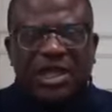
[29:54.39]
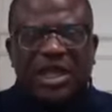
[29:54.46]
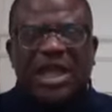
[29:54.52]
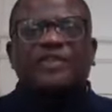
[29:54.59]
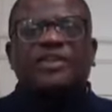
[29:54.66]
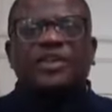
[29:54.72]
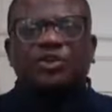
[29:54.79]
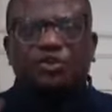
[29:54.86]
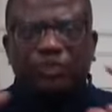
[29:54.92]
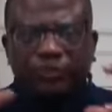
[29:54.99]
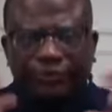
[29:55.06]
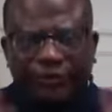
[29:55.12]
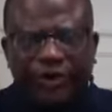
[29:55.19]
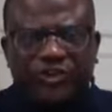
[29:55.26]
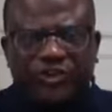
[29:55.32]
And the
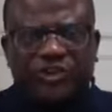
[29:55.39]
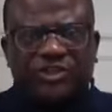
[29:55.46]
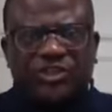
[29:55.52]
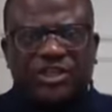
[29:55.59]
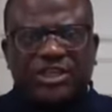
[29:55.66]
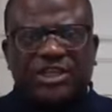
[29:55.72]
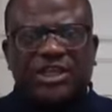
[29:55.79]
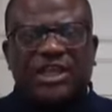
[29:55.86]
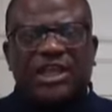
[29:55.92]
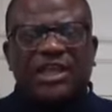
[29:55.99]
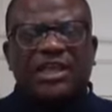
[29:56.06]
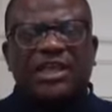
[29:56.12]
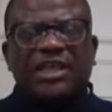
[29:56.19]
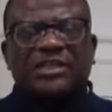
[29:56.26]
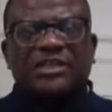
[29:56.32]
university
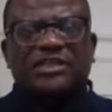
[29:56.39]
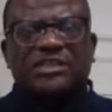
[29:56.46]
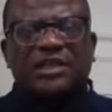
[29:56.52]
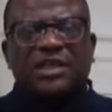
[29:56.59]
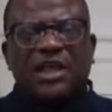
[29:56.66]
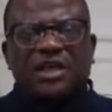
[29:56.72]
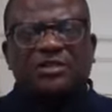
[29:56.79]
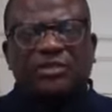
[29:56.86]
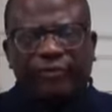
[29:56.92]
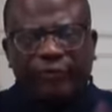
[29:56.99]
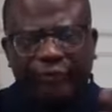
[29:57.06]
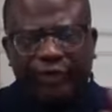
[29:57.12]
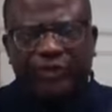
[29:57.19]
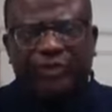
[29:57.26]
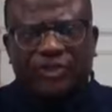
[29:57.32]
is the
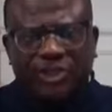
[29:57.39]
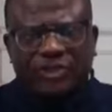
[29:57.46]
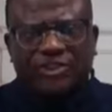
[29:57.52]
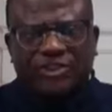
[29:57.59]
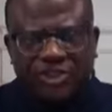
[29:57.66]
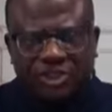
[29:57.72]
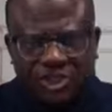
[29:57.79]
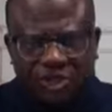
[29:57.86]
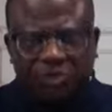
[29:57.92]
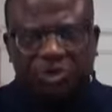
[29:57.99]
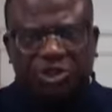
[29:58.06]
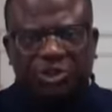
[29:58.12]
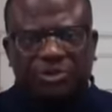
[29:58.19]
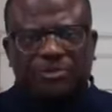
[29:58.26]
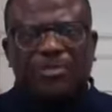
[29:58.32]
first
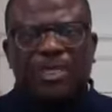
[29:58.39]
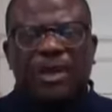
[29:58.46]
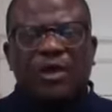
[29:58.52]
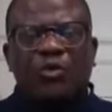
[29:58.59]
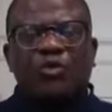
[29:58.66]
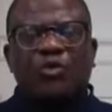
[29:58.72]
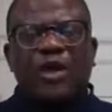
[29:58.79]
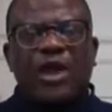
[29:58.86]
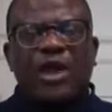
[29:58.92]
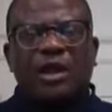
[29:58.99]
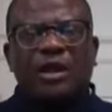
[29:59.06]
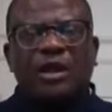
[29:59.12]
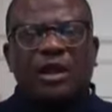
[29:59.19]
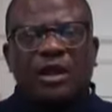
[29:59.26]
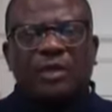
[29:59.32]
institution
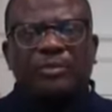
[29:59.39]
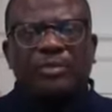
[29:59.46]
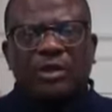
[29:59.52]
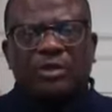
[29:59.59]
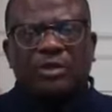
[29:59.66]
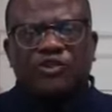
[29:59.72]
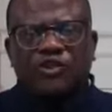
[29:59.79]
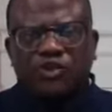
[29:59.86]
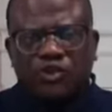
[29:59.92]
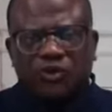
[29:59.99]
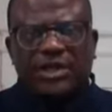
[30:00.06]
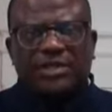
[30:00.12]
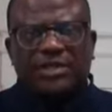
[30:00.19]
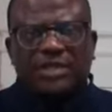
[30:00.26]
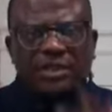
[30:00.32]
where
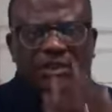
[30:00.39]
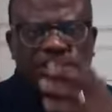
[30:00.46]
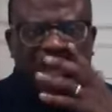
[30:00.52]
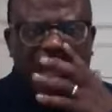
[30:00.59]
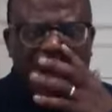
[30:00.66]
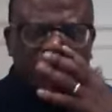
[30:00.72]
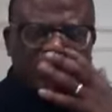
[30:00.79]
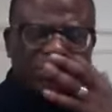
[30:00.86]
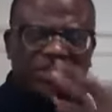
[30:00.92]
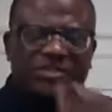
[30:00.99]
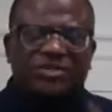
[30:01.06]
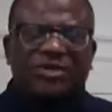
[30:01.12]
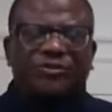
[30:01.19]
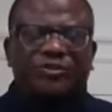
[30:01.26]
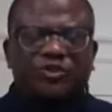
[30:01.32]

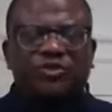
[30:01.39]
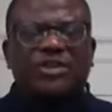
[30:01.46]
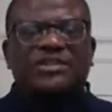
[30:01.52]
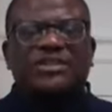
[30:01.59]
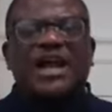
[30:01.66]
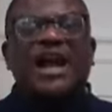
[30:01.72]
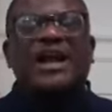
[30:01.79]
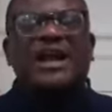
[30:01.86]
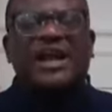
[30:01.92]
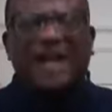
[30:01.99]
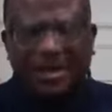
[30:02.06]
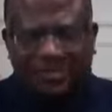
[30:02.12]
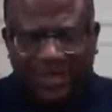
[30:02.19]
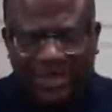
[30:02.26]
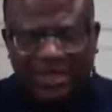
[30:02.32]
thousands of students are
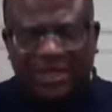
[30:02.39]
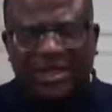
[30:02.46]
coming